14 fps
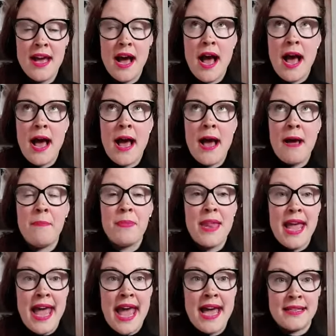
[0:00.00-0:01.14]
um,
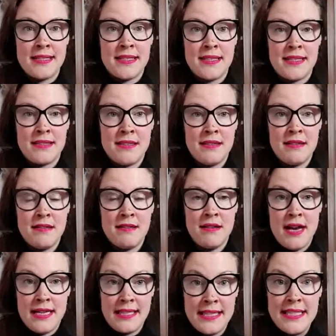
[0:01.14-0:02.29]
as
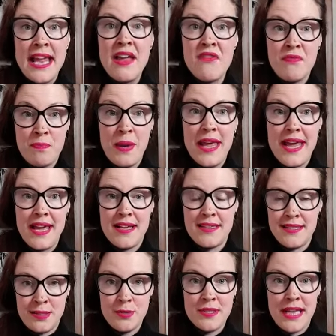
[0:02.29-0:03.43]
a safe place
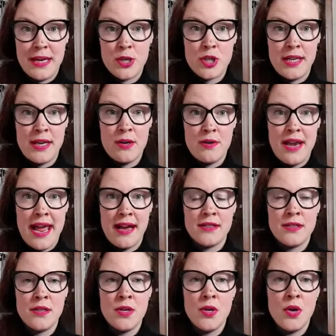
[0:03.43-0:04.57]
to sexually connect
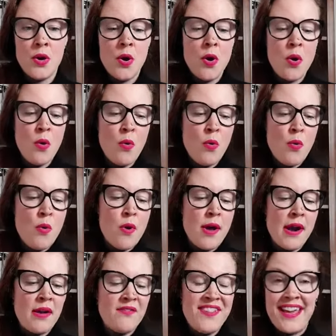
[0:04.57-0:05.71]
or
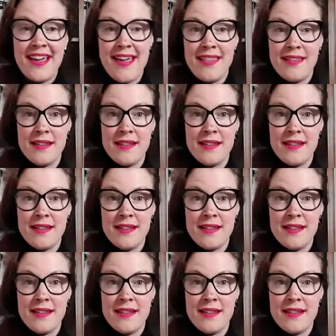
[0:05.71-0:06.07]
we can